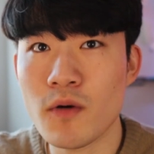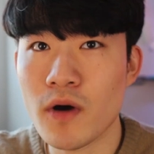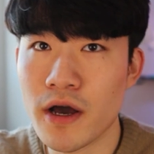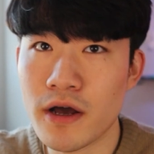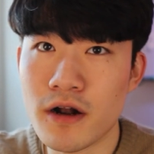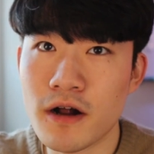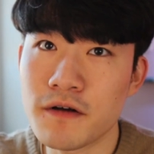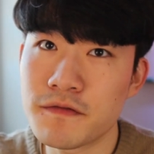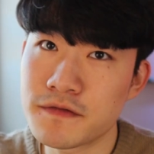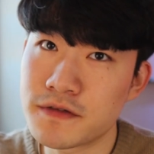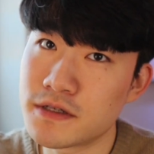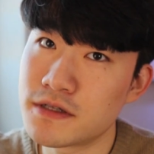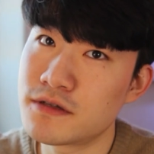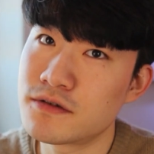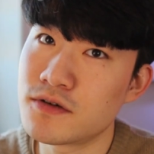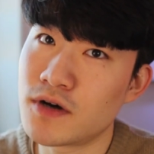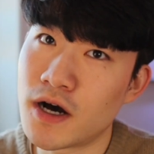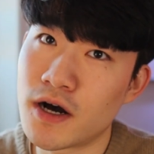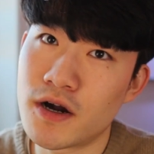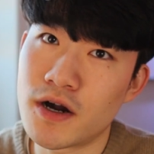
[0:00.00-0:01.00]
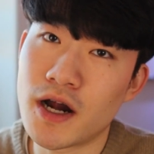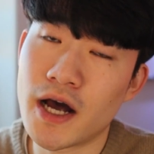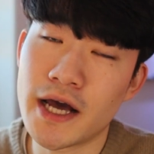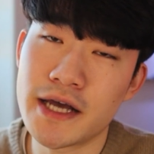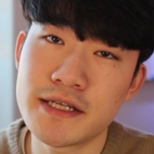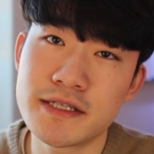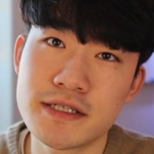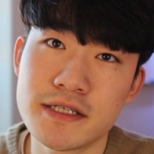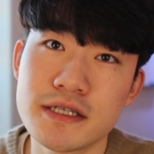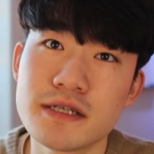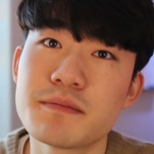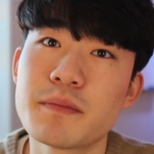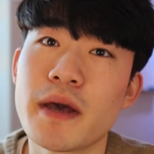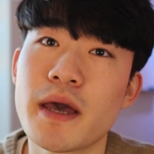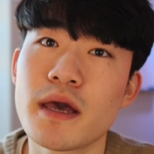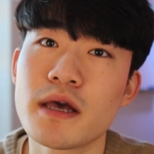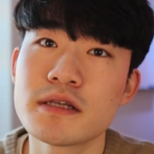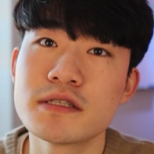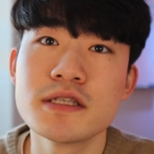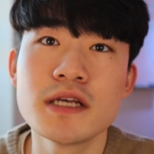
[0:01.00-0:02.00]
quite often to our IG
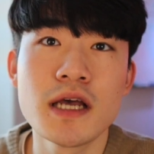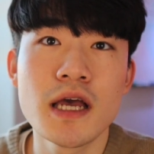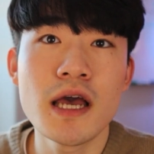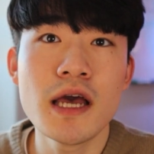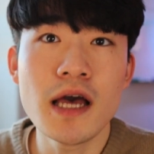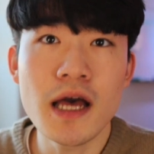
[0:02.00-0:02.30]
page,